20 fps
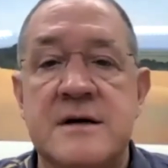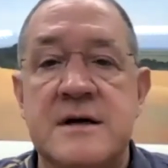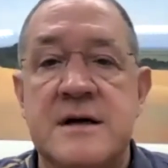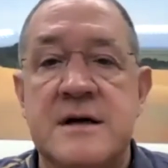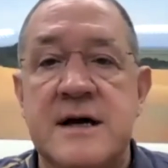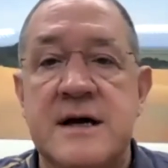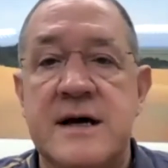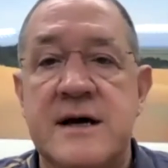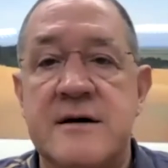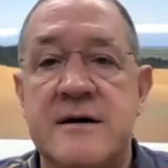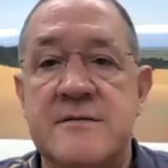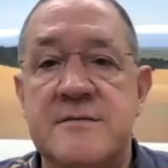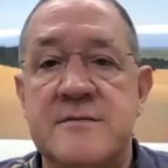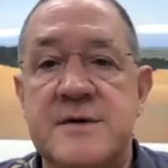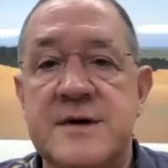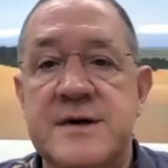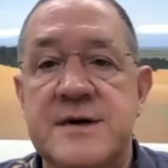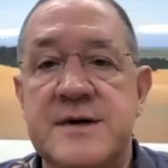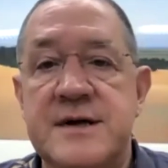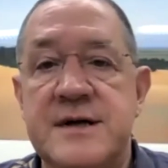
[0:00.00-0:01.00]
and
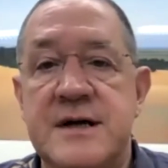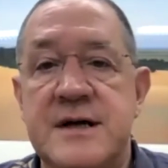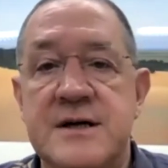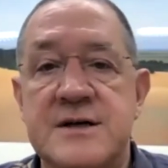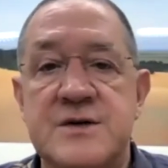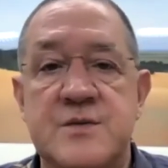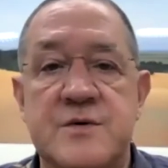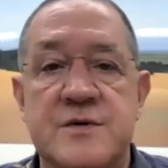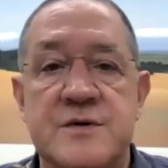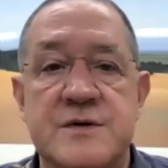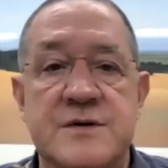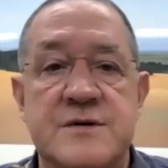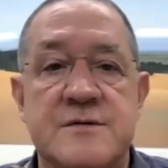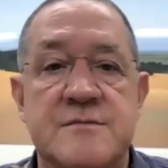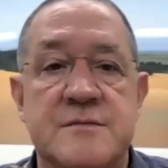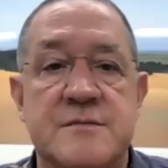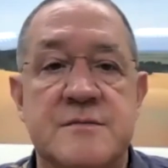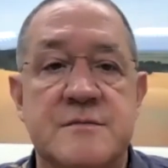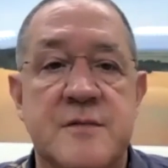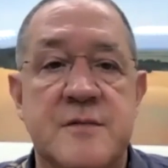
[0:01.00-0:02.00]
ETS was
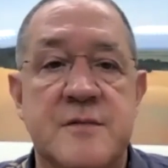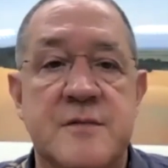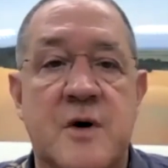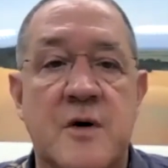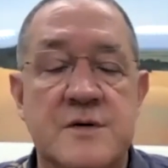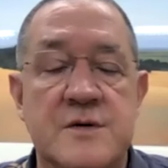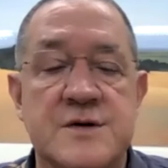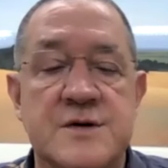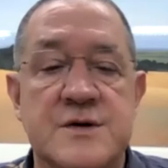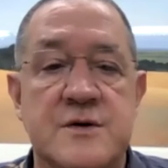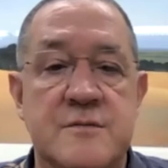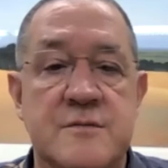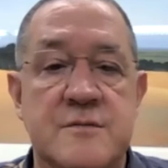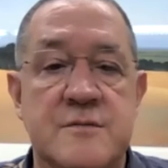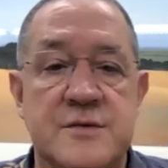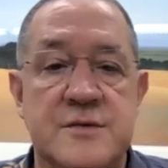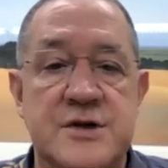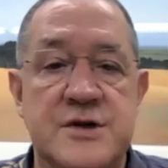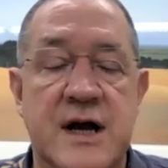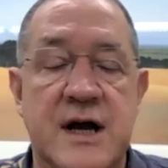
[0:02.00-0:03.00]
also
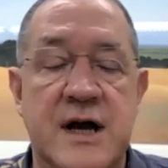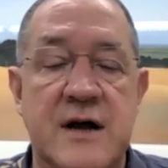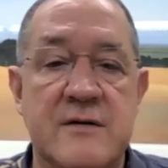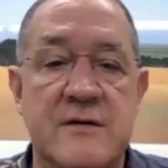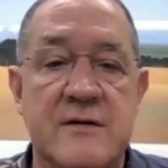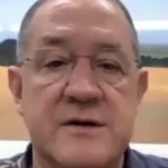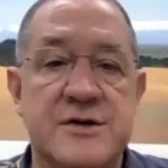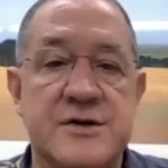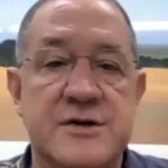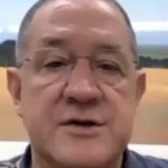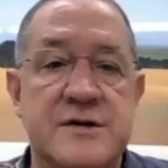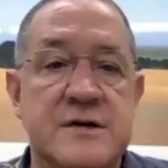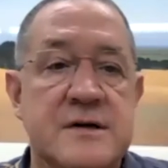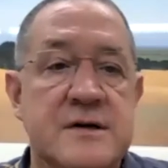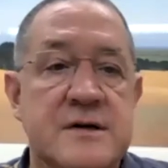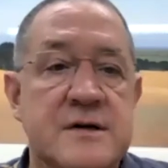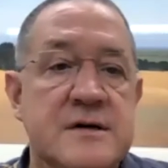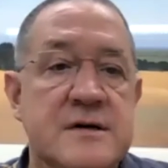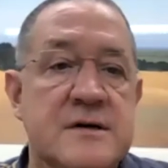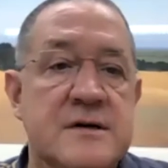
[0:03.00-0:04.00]
challenged.
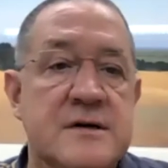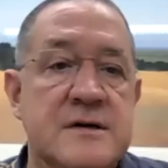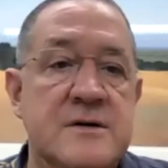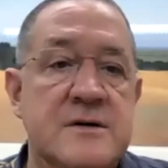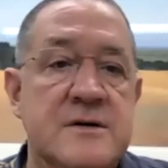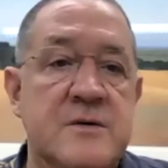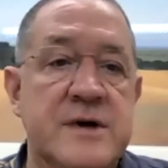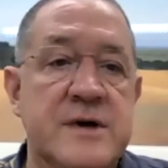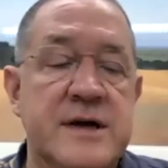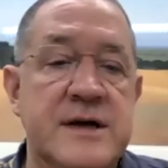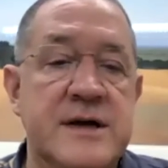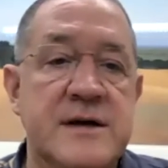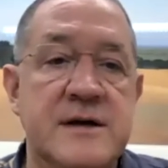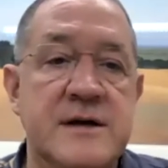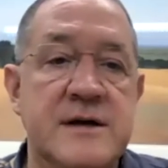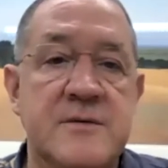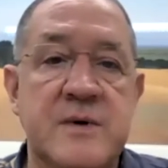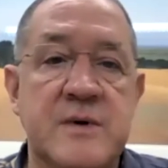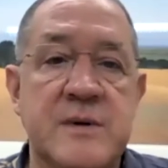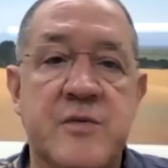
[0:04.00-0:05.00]
We,
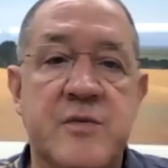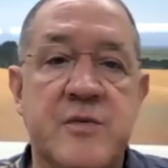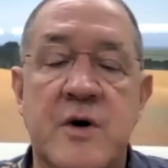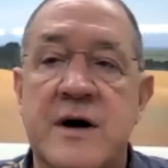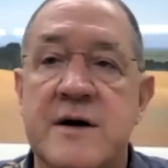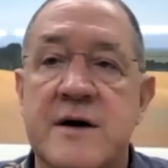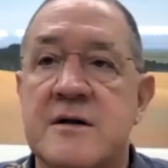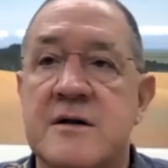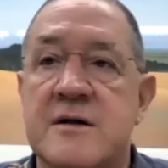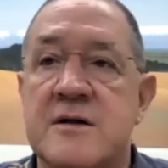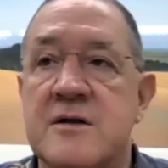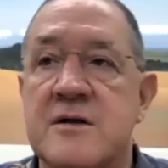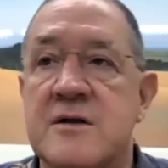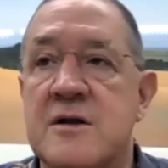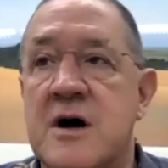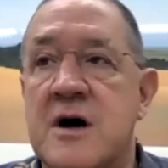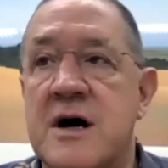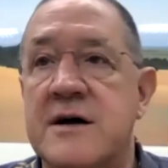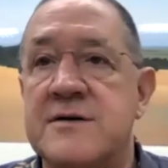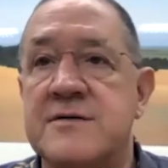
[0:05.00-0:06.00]
uh, we brought a
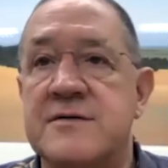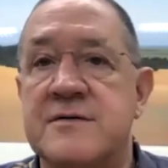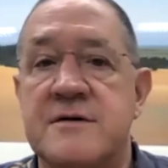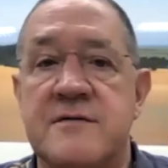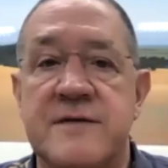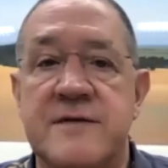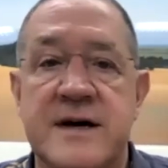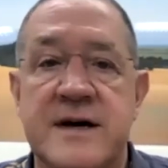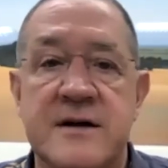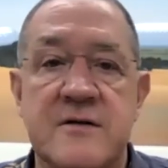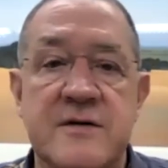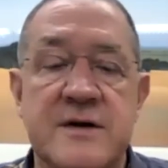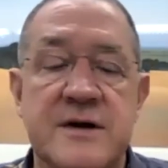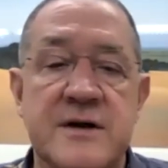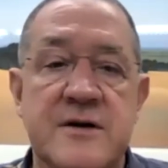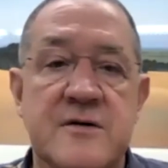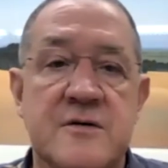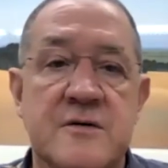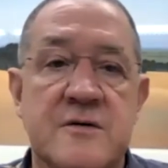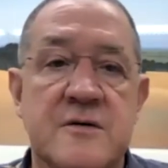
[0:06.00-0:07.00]
lot of
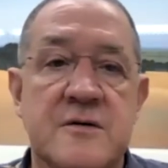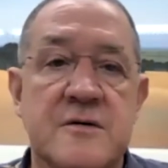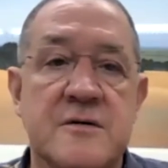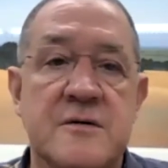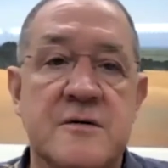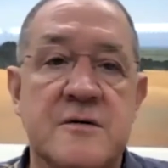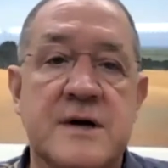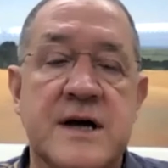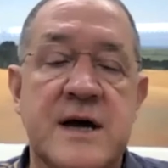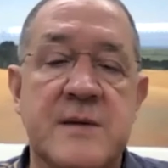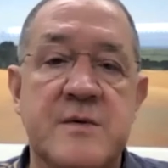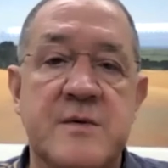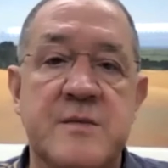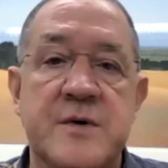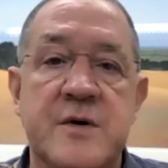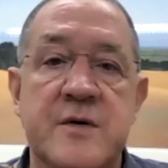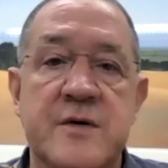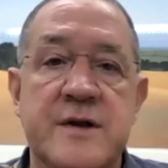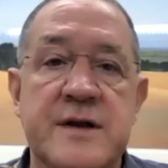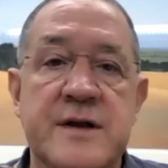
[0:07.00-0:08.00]
analytical
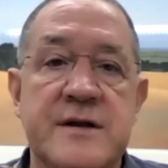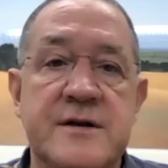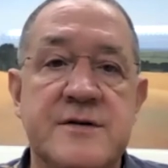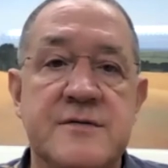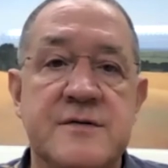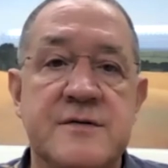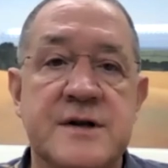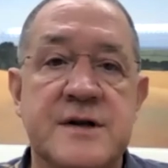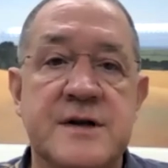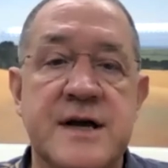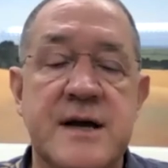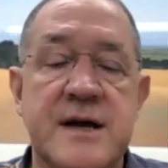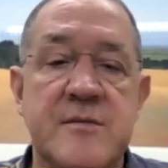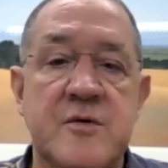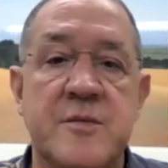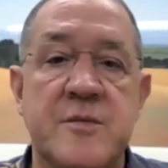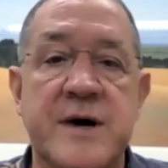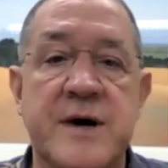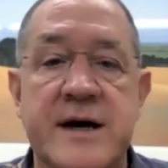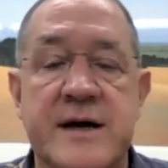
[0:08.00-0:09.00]
capability to the
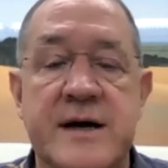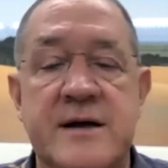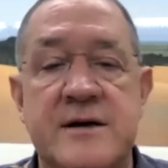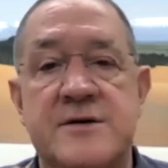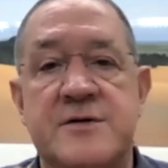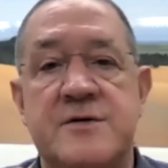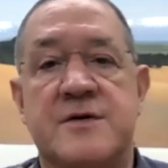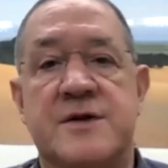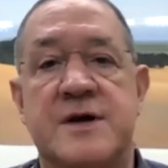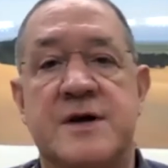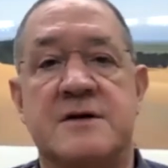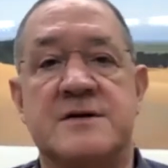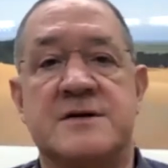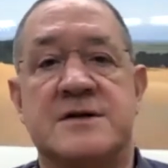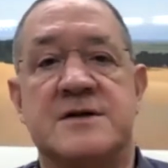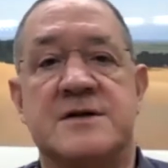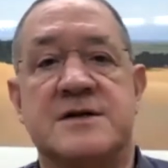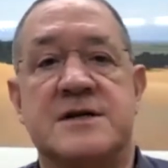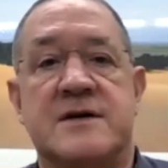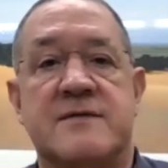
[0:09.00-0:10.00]
table back in
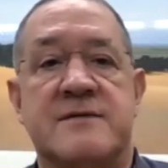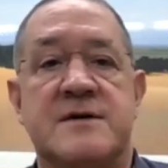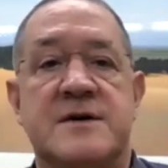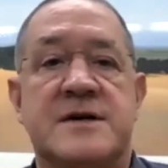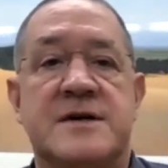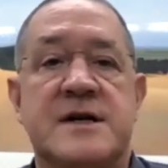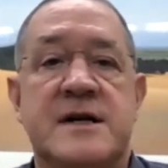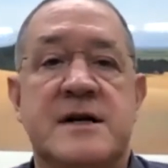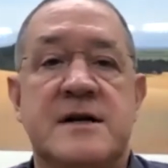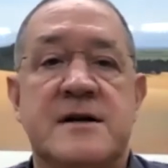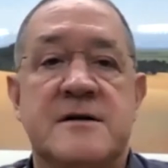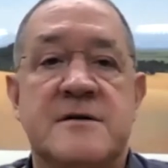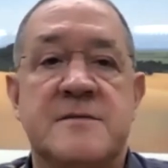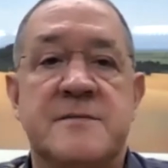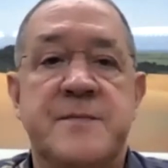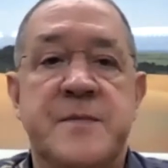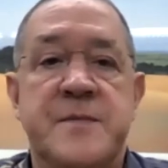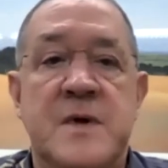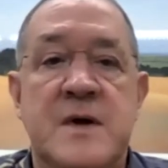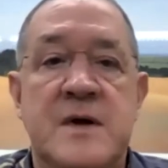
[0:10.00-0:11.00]
2017, and
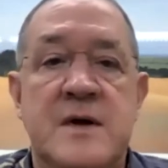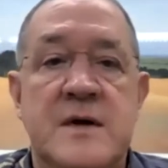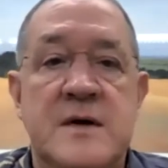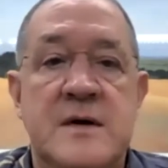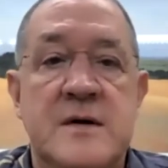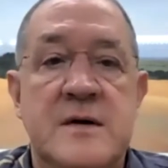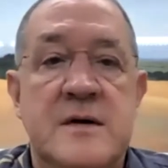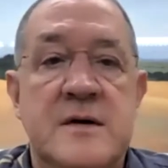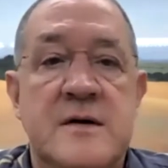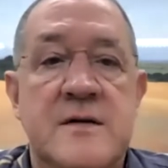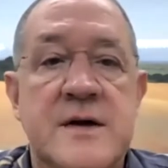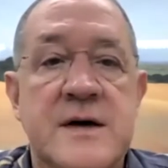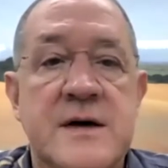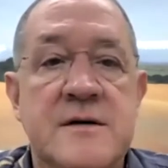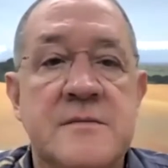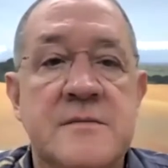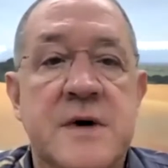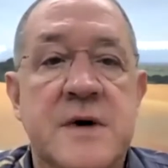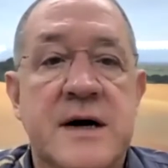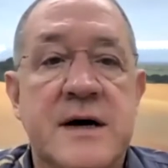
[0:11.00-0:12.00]

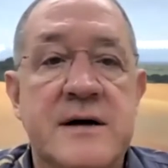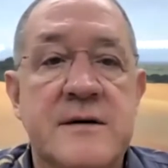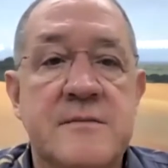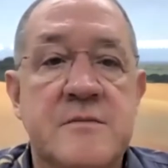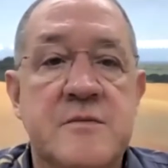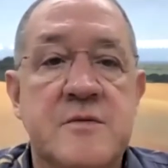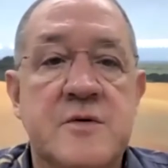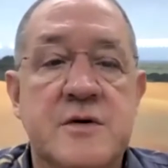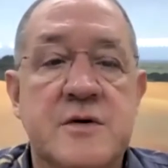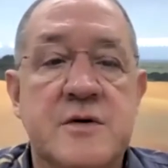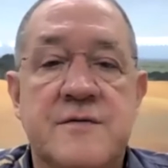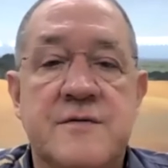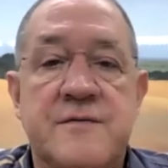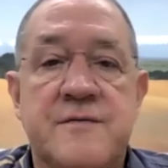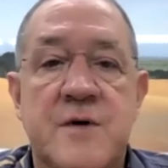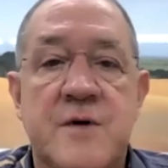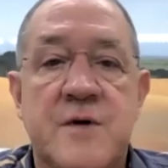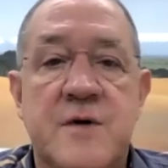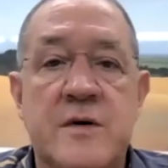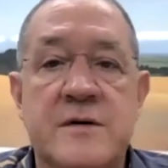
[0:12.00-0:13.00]
then I looked
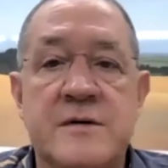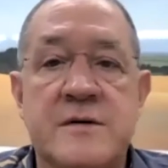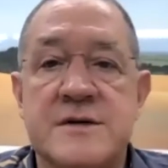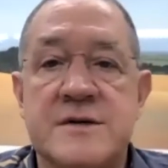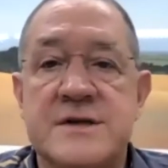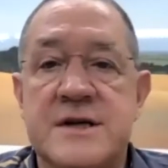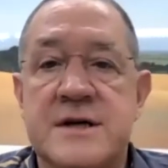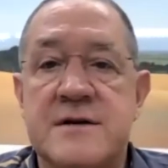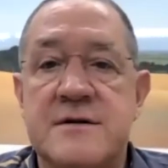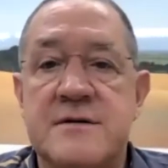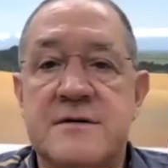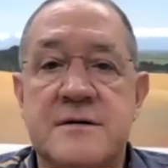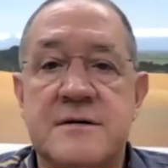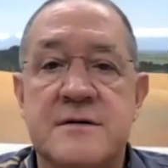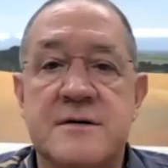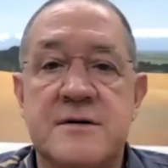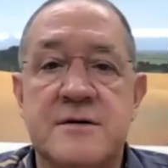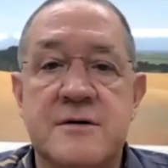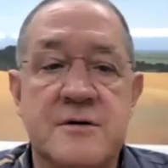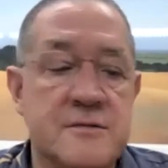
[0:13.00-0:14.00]
forward and said,
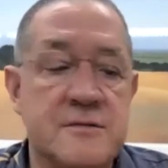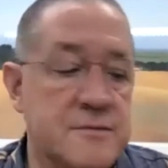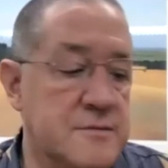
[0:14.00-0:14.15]
you know,